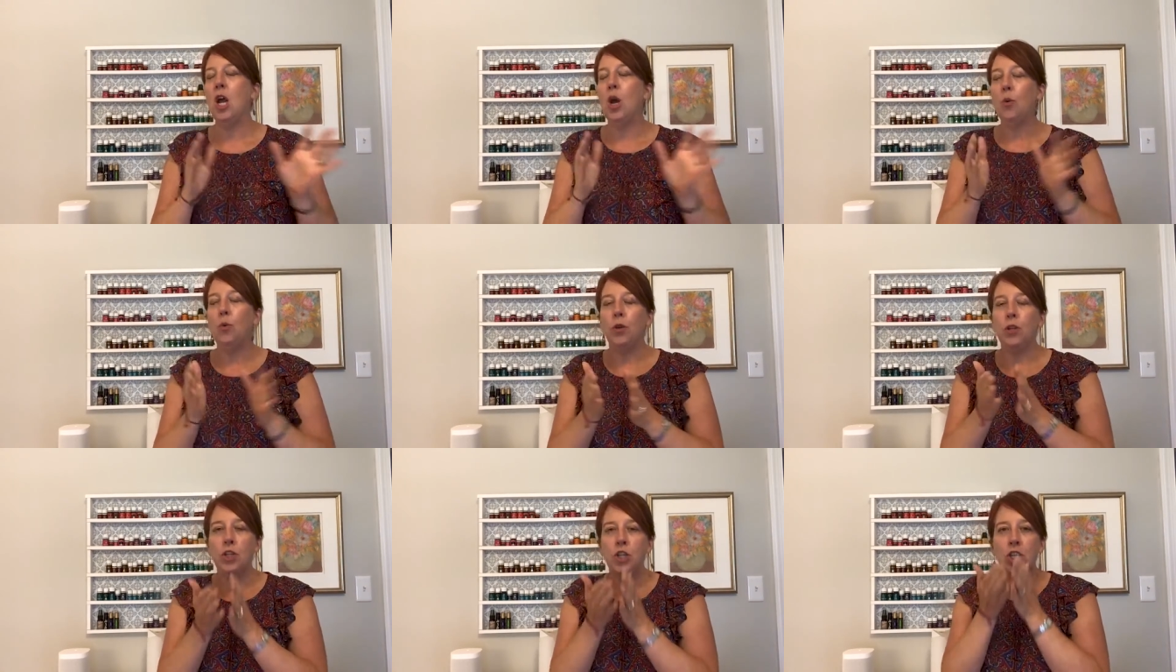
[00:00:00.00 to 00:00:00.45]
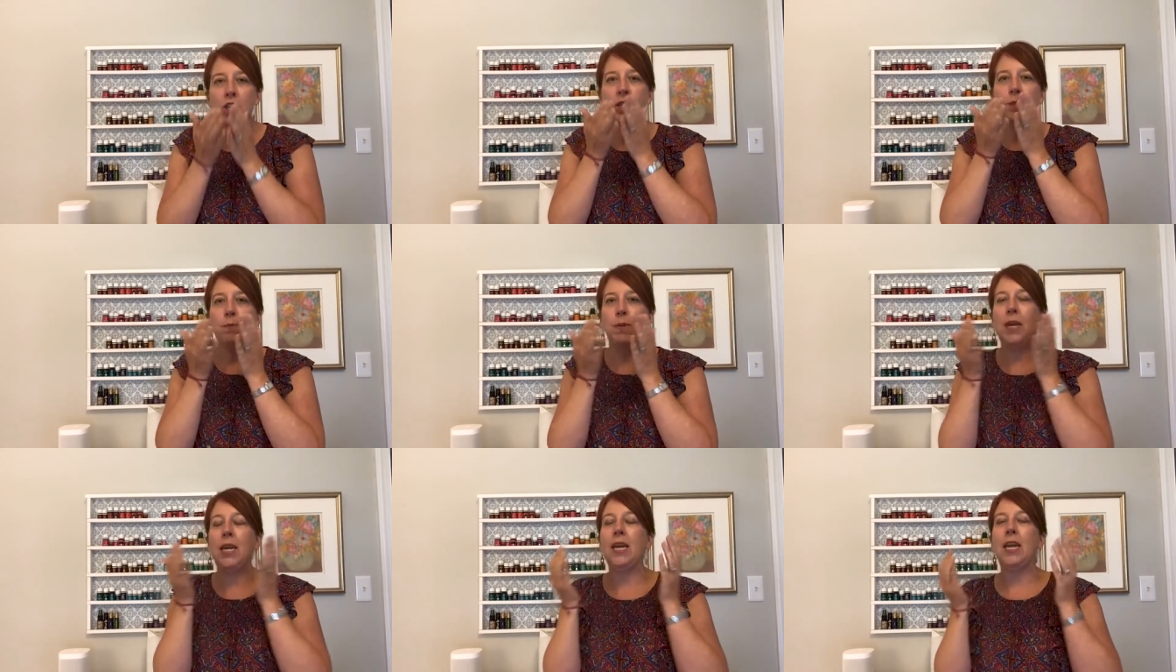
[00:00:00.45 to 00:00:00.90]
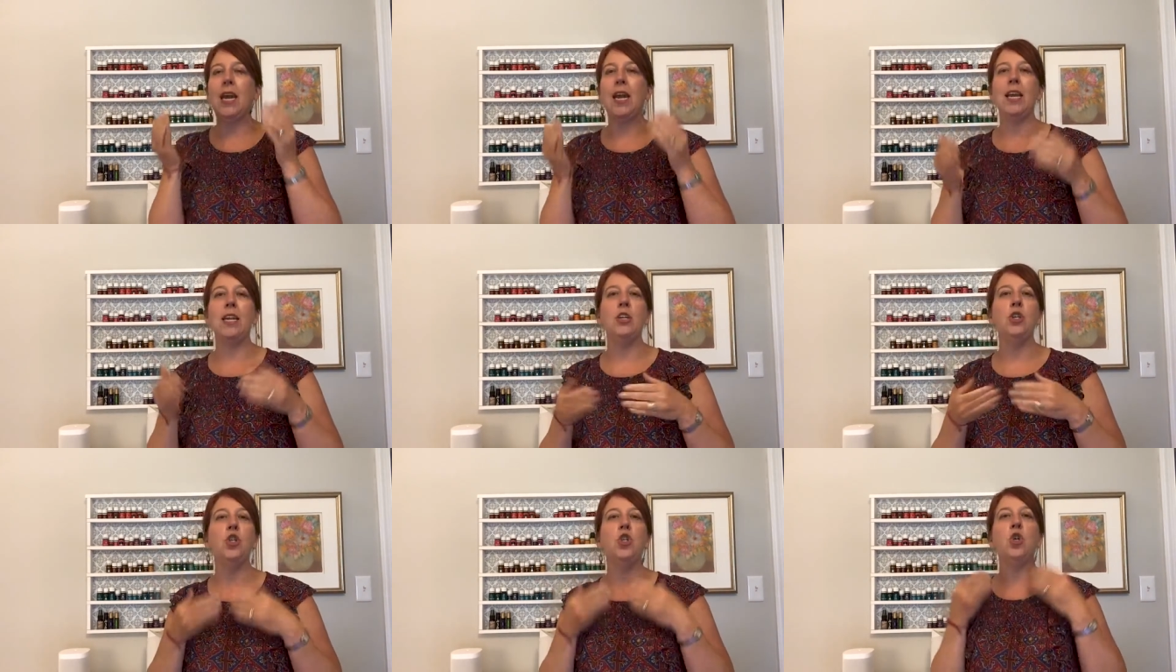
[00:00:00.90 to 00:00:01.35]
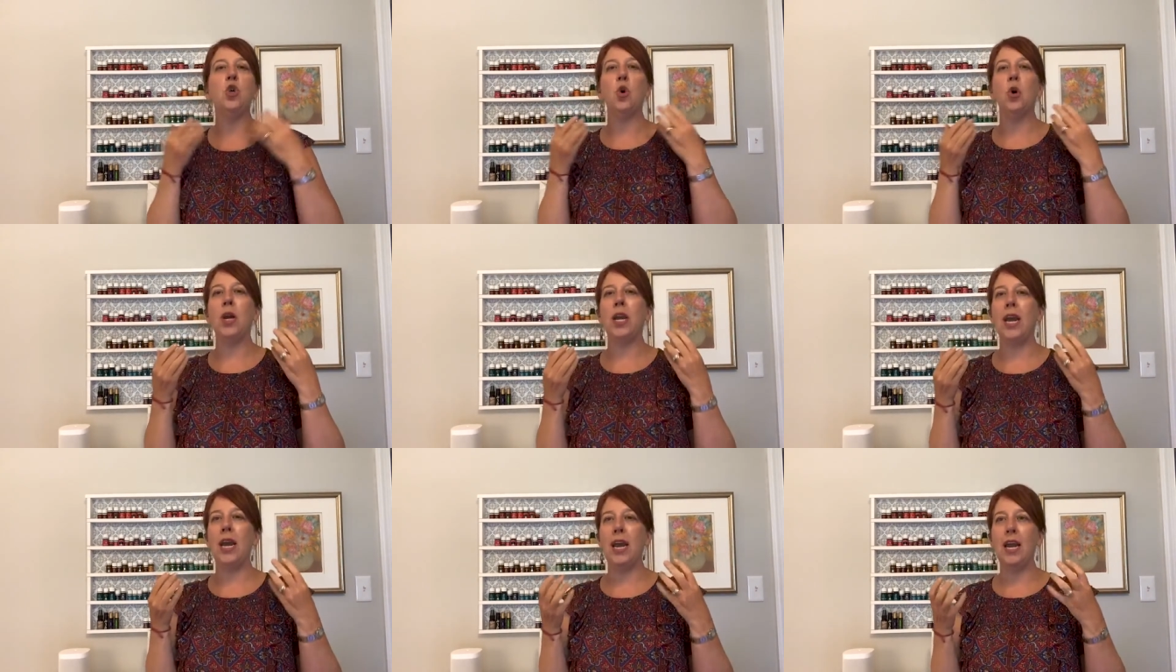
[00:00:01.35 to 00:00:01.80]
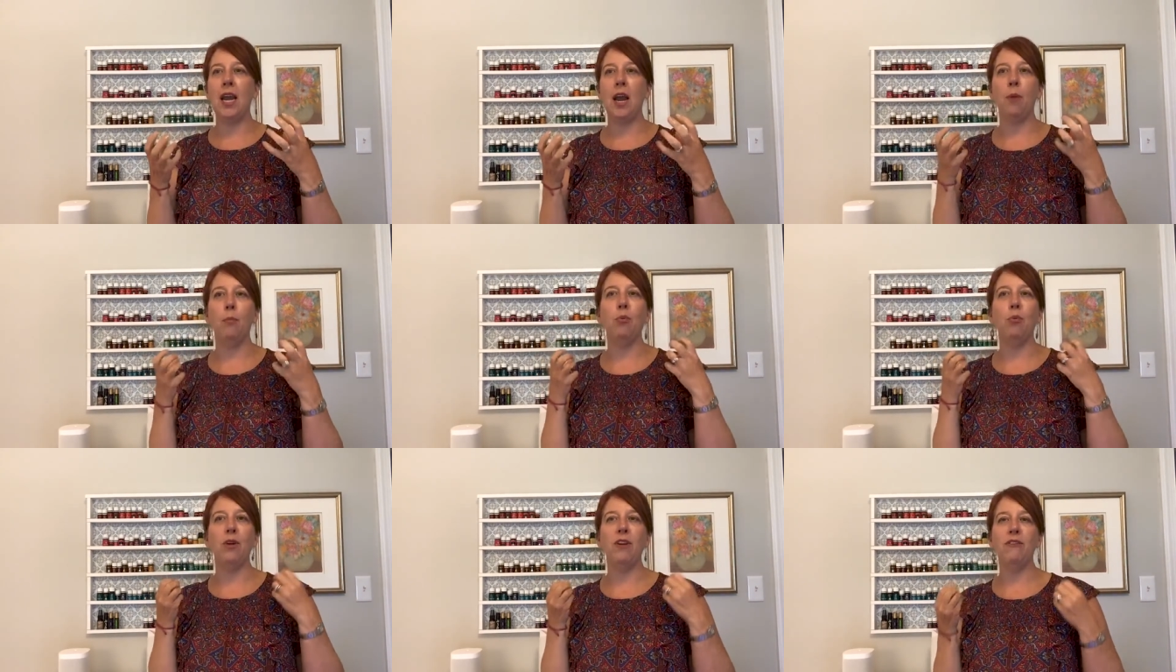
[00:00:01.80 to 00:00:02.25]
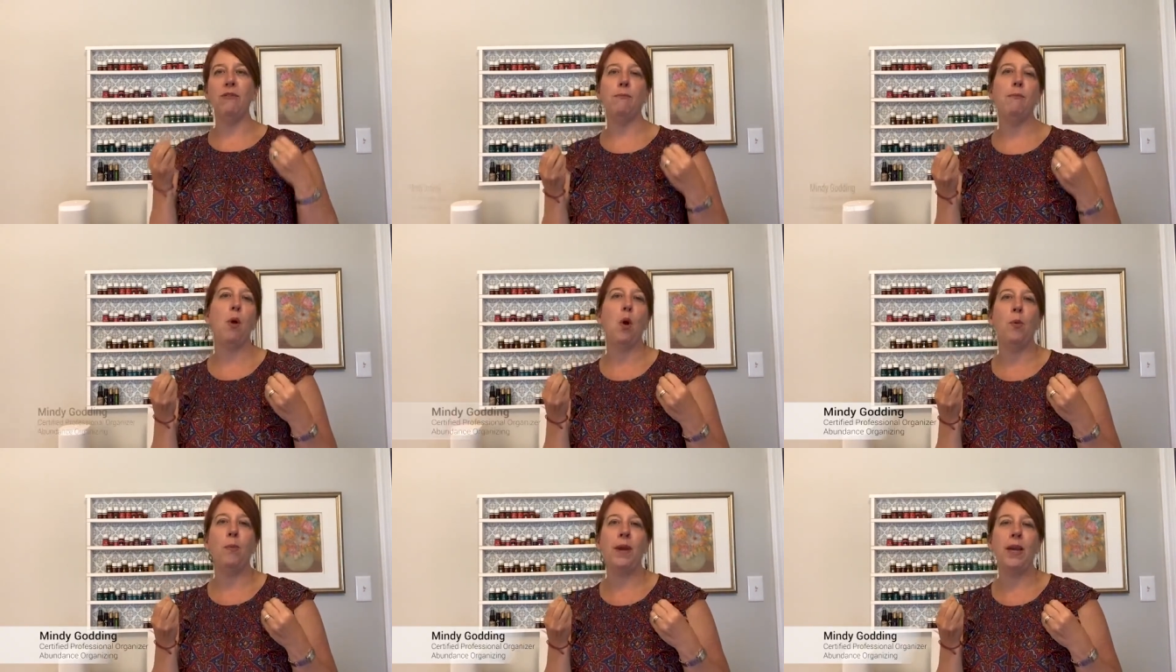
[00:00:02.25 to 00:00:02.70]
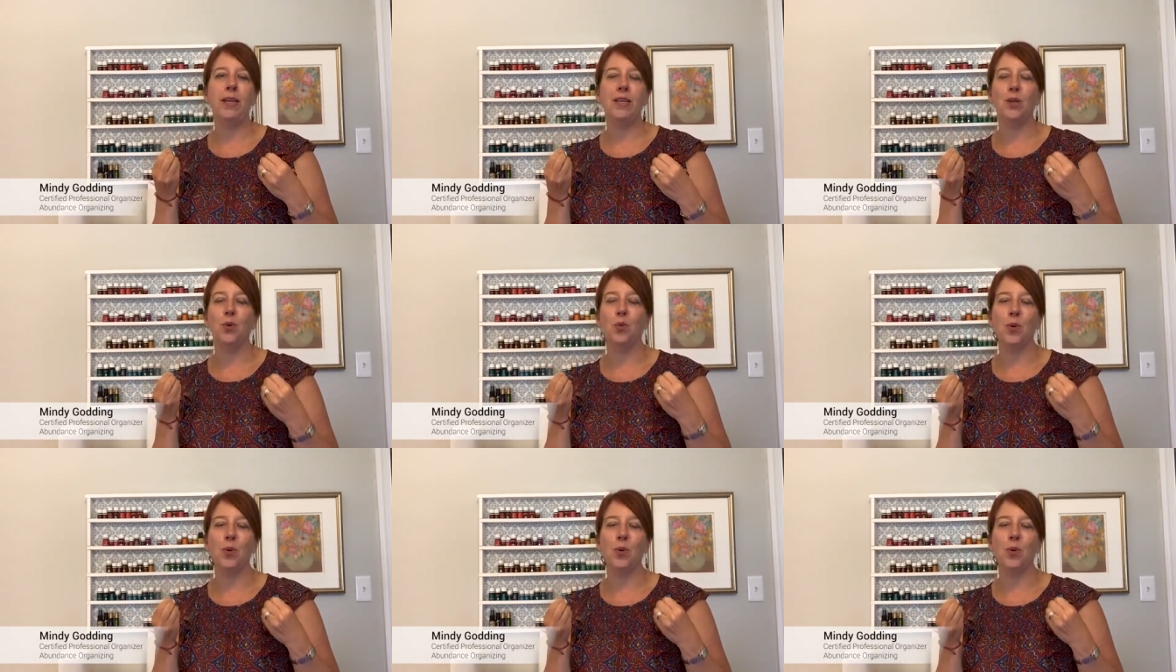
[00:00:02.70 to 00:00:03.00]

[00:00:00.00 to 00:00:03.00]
We'll just be enjoying a brief moment